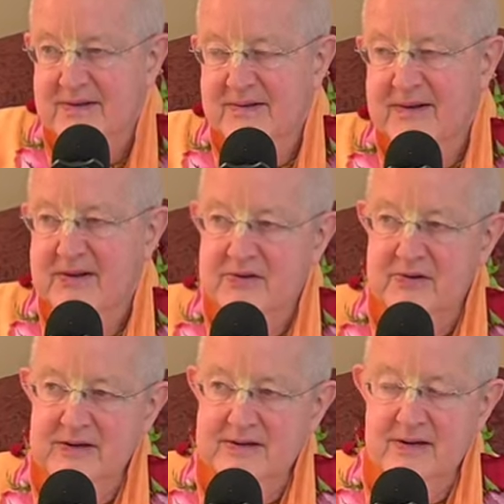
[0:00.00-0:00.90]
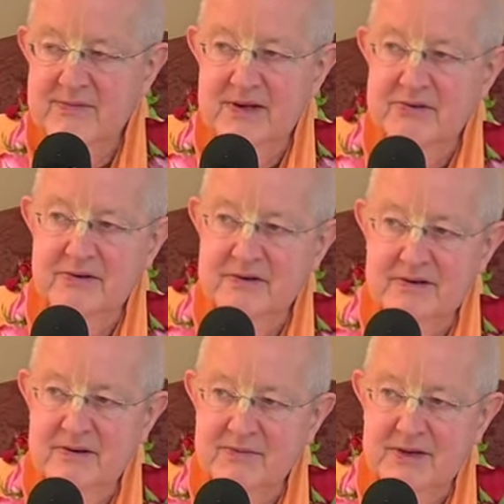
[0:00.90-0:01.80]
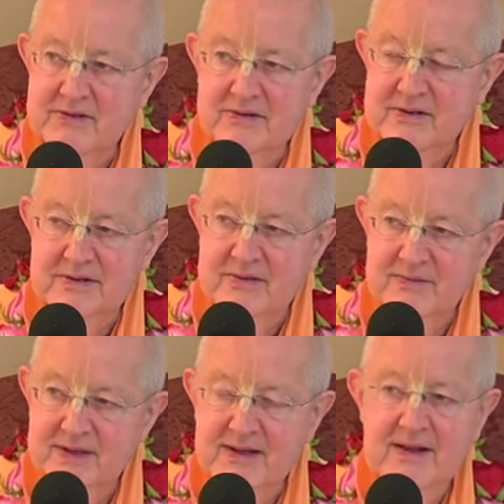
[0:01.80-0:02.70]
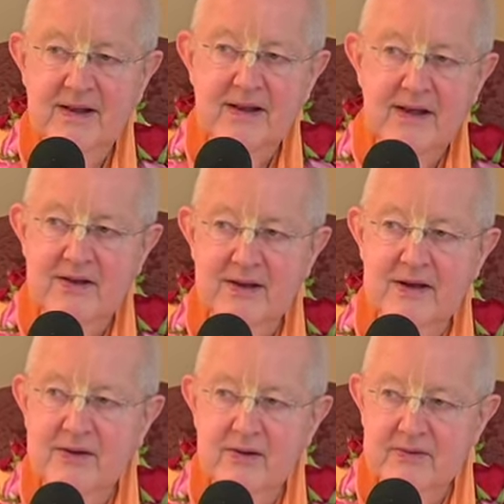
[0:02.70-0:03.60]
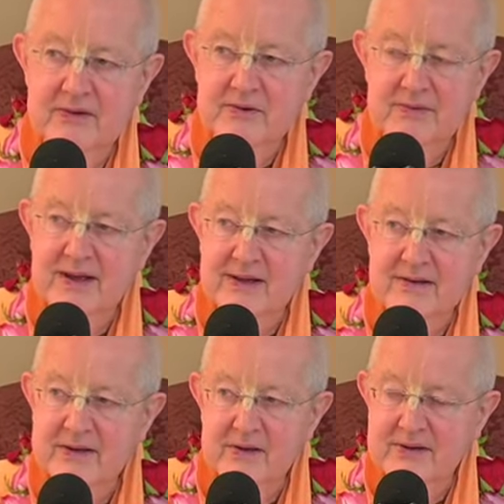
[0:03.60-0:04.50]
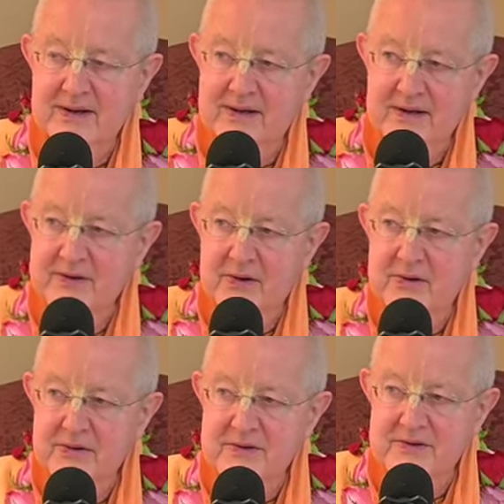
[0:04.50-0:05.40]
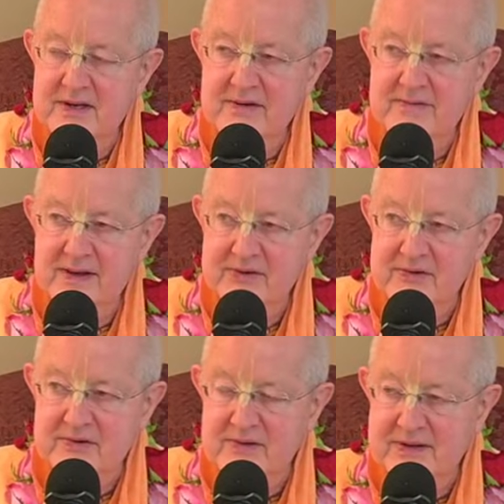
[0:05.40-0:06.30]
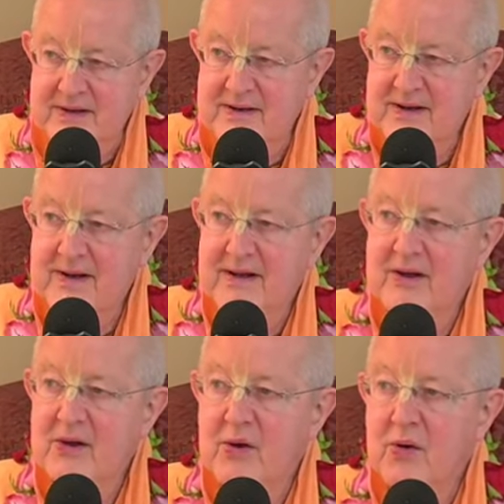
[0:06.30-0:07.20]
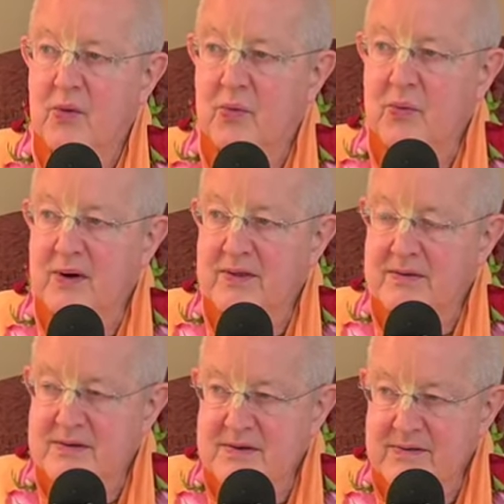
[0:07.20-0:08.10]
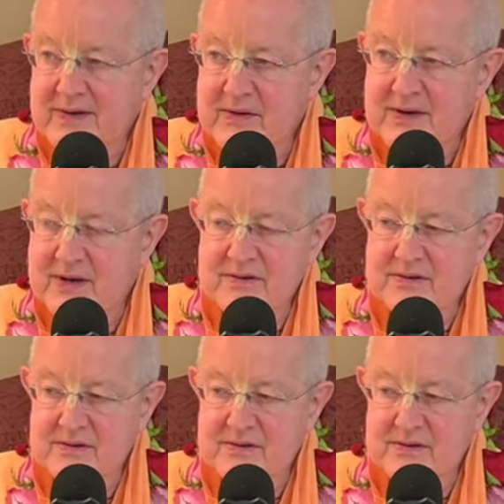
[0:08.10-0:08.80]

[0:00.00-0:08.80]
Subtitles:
Learning something. And you got a whole other reality going on, or the whole other set of values going on, where there isn't a foundation.